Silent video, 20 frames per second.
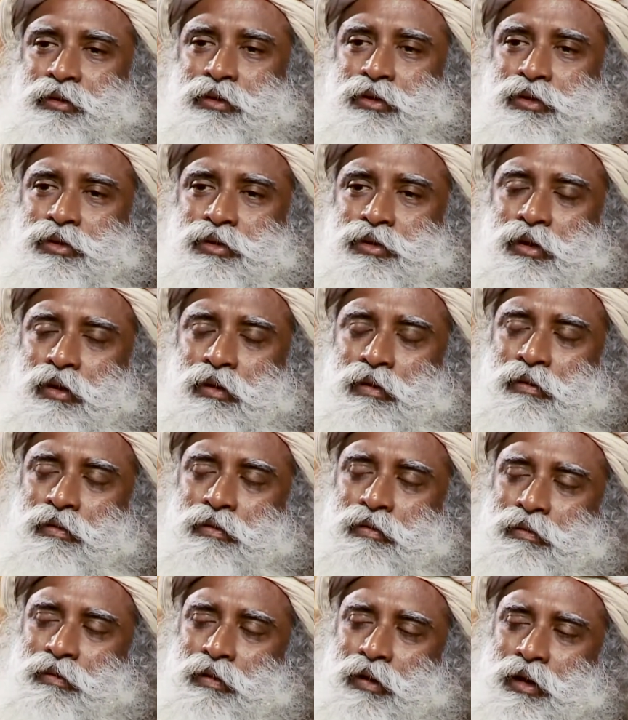
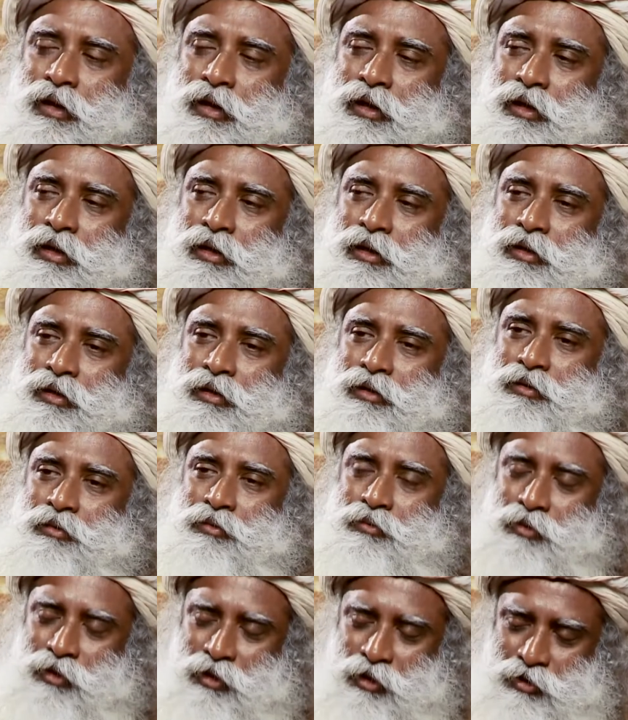So,
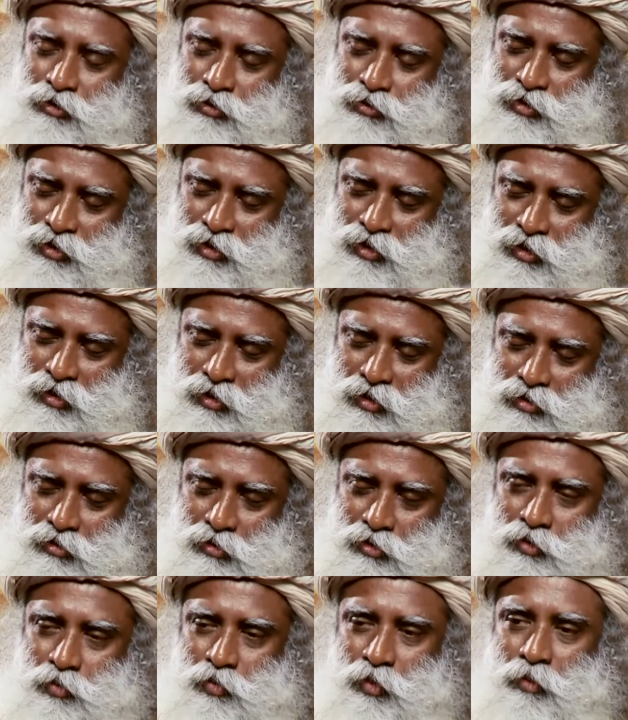we need to generate
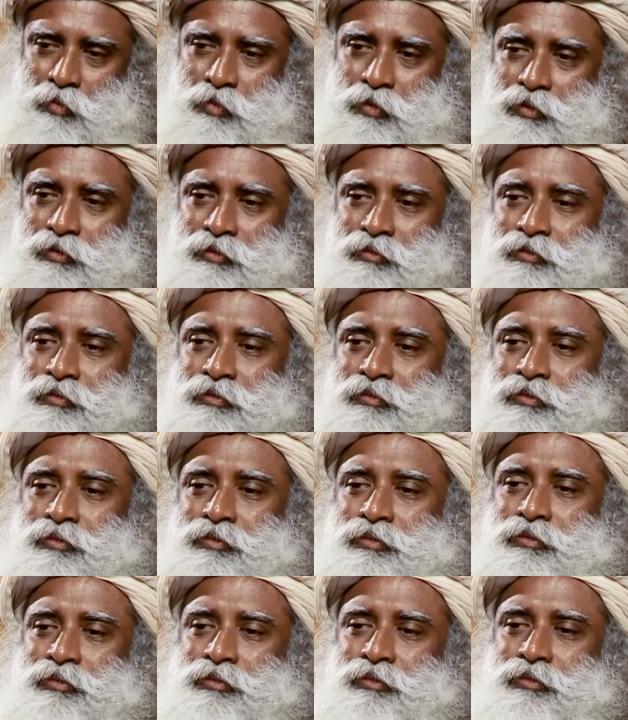those people
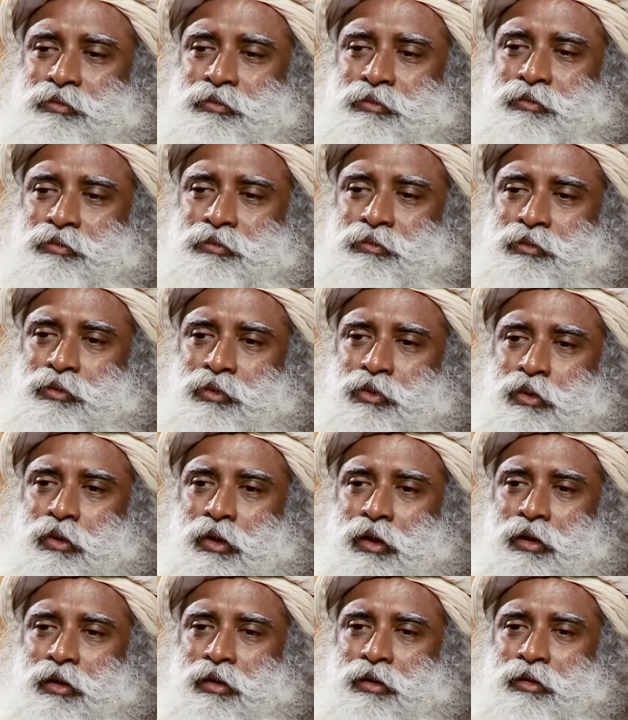who
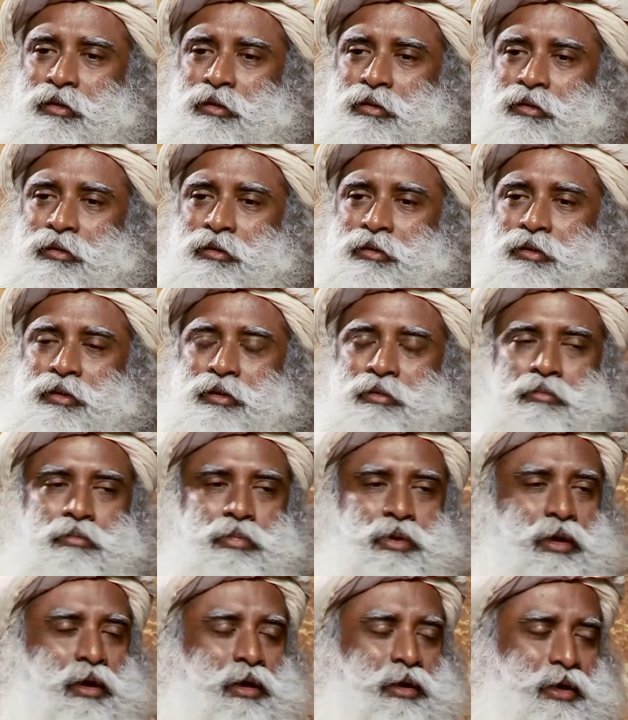are
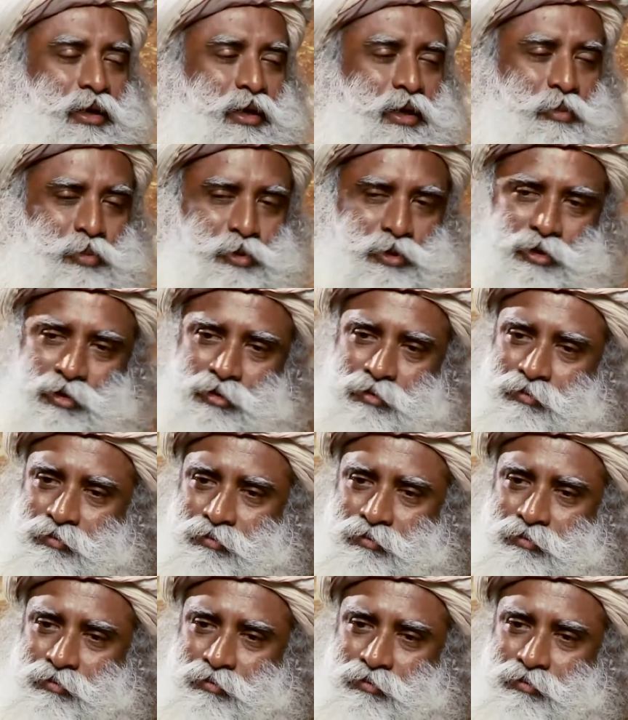beyond corruption.